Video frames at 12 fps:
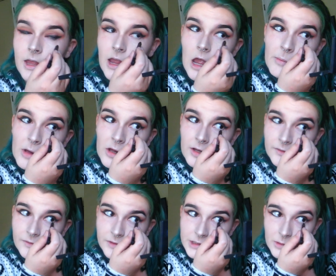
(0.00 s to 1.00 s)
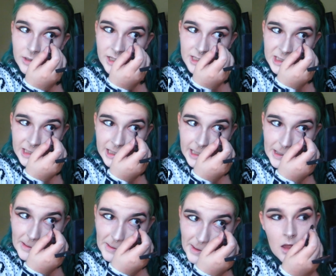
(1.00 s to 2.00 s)
They come off so easily.
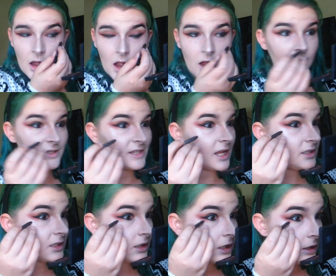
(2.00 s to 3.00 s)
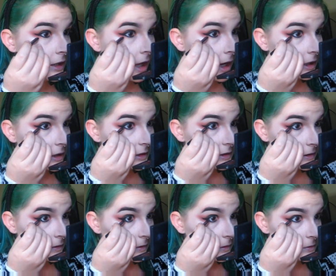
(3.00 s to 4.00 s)
I always like to connect
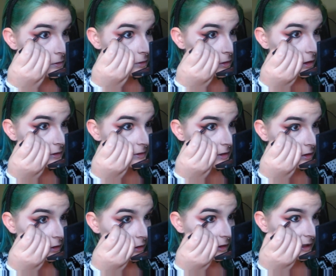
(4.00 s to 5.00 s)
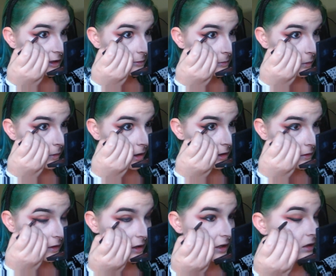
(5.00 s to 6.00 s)
just underneath my
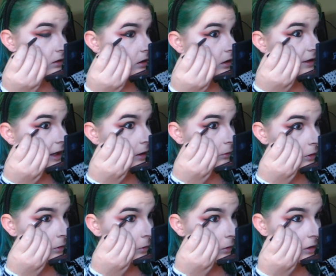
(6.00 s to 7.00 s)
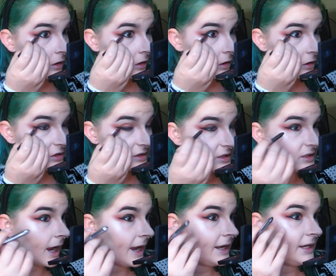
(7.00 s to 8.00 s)
waterline at the outer corner, just the
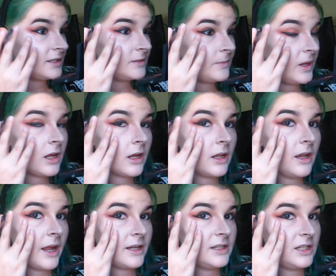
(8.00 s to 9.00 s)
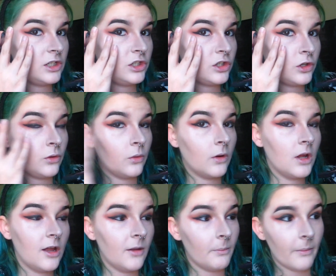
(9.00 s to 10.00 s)
tiniest bit, connect it to
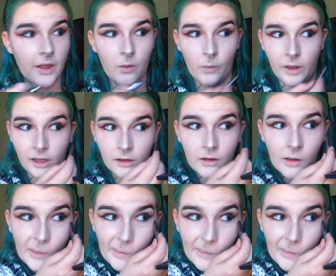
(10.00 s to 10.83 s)
my wing.